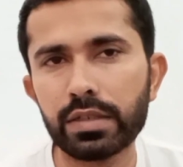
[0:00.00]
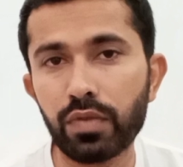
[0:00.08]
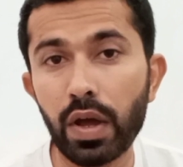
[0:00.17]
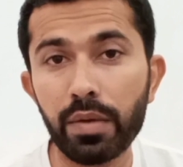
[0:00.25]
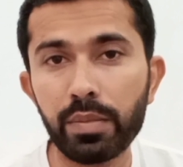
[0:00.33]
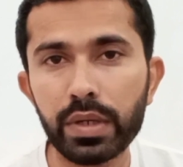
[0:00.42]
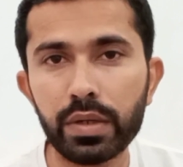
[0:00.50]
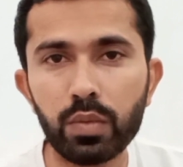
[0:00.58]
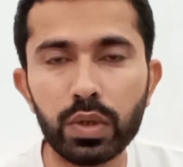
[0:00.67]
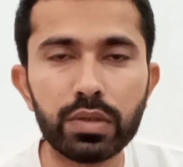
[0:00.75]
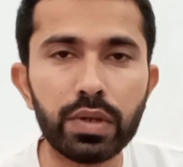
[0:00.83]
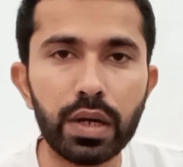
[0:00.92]
family was
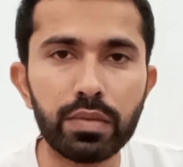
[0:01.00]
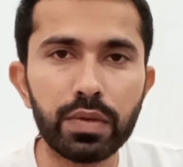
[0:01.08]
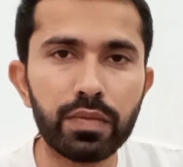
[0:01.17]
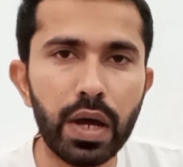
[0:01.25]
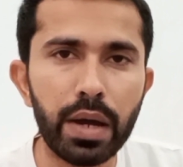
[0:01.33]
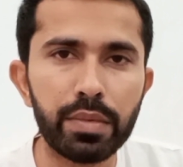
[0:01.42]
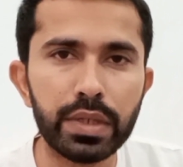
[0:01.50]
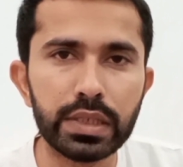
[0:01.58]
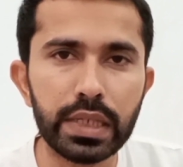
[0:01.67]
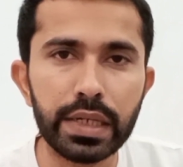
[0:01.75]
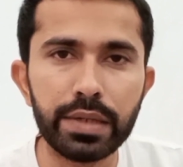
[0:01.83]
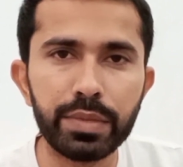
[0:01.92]
one of the families that
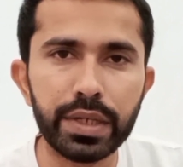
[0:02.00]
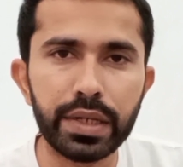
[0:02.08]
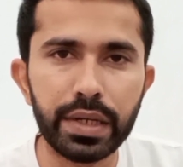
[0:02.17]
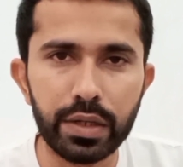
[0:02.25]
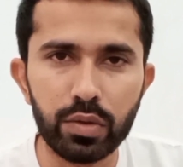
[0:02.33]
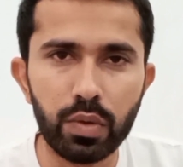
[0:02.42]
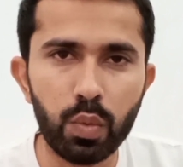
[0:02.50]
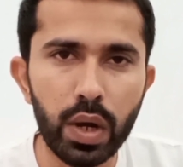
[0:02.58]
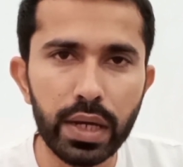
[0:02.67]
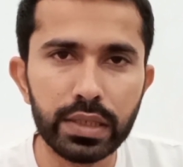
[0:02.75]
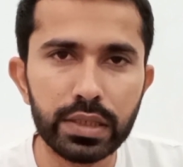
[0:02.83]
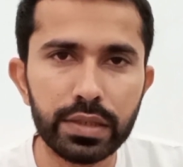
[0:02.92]
emigrated to the
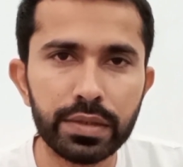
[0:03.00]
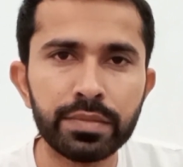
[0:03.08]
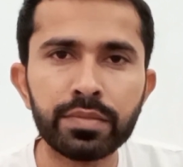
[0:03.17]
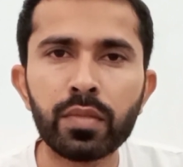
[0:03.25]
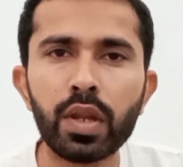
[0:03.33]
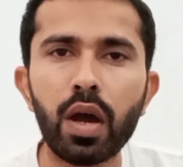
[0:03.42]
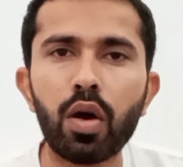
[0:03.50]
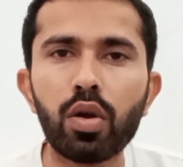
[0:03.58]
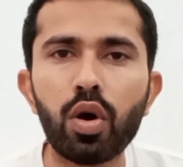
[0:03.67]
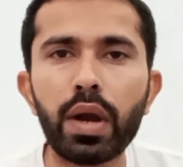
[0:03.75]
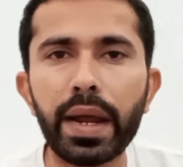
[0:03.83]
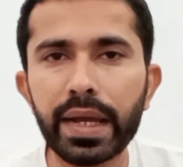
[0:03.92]
West.
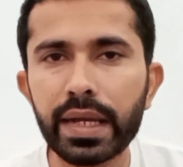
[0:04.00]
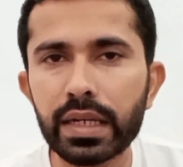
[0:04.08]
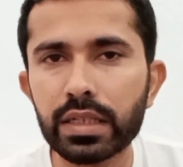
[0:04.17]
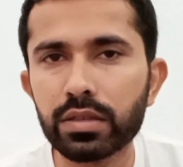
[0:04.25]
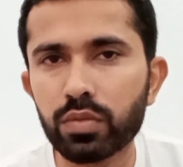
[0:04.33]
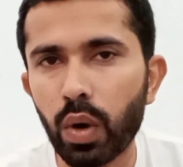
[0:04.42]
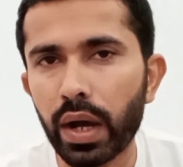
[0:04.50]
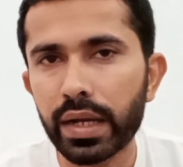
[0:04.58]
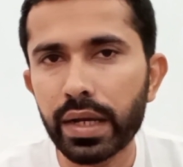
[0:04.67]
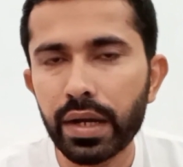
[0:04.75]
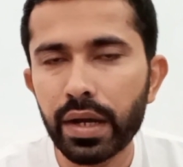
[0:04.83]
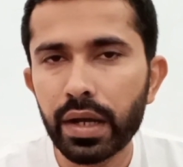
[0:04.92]
Laura Ingalls
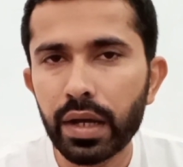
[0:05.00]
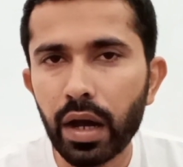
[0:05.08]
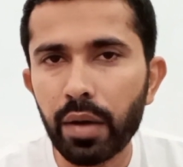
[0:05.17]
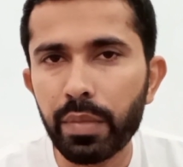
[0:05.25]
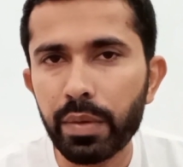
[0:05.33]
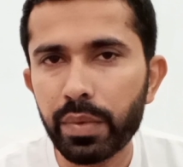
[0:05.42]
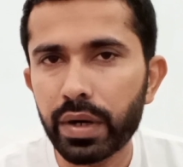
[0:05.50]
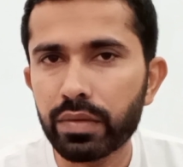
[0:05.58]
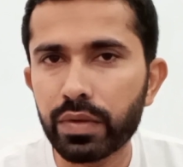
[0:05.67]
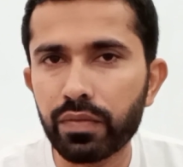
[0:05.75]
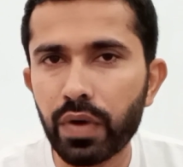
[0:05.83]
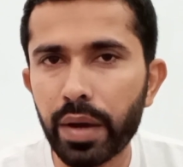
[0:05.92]
Wilder, a member of the
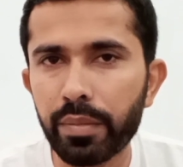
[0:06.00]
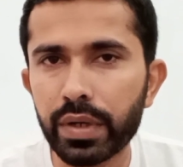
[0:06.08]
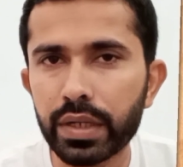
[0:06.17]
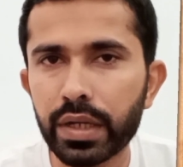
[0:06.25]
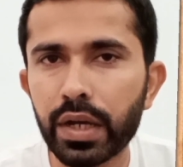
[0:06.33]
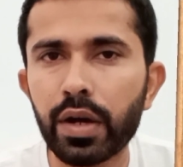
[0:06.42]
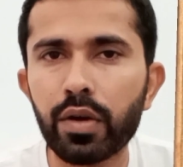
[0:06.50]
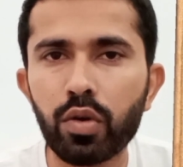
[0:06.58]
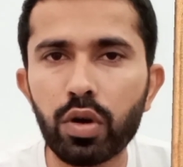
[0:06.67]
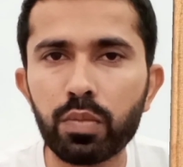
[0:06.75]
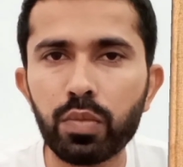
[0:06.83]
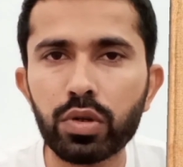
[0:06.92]
family,
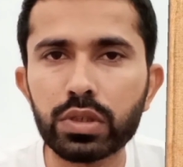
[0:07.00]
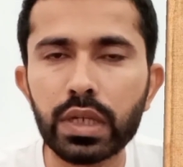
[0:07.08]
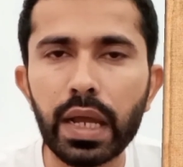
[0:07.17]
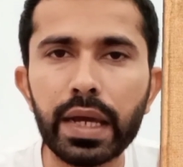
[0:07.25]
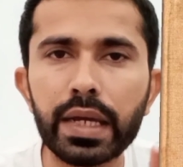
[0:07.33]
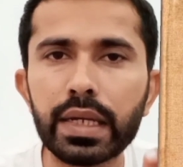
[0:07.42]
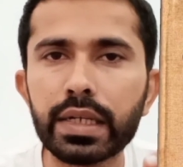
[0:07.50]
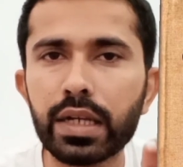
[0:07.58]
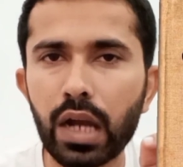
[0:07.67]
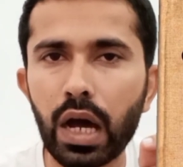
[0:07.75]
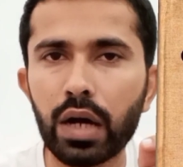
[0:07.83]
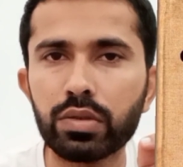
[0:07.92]
wrote books like Little
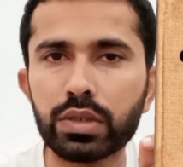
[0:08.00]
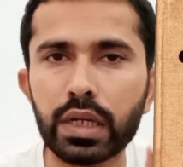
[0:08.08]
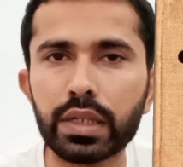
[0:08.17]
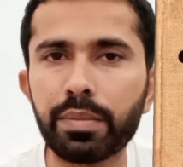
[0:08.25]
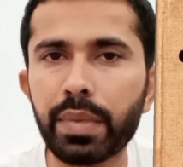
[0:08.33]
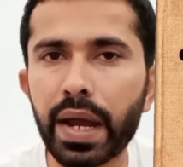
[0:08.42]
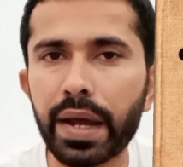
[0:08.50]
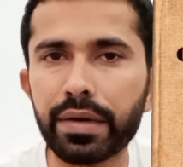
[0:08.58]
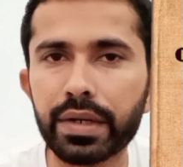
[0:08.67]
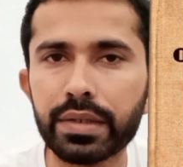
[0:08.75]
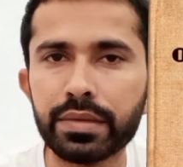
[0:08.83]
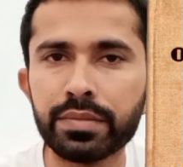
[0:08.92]
House on the
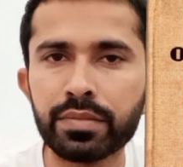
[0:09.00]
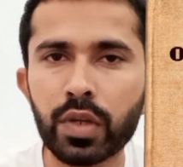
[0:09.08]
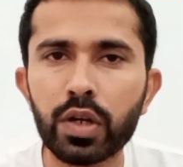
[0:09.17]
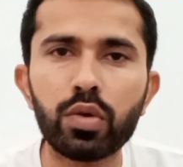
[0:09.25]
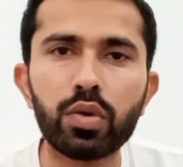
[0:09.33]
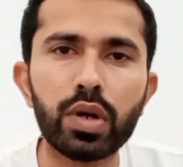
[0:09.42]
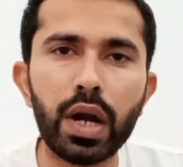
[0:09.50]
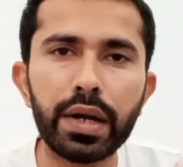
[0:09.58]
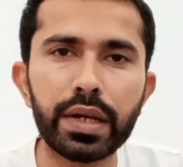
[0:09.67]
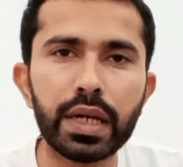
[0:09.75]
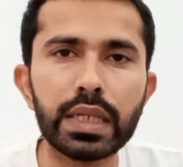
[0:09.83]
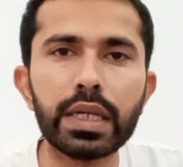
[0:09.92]
Prairie to
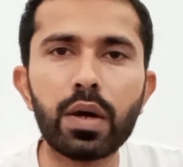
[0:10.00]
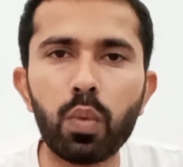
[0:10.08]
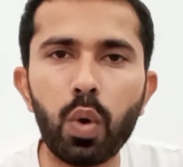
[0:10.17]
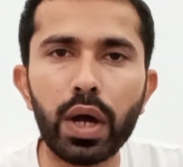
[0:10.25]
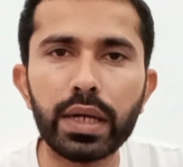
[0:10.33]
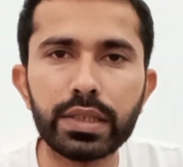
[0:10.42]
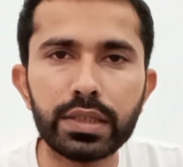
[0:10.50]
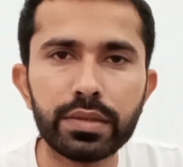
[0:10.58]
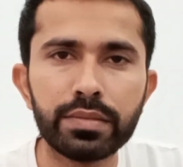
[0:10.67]
chronicle their voyage.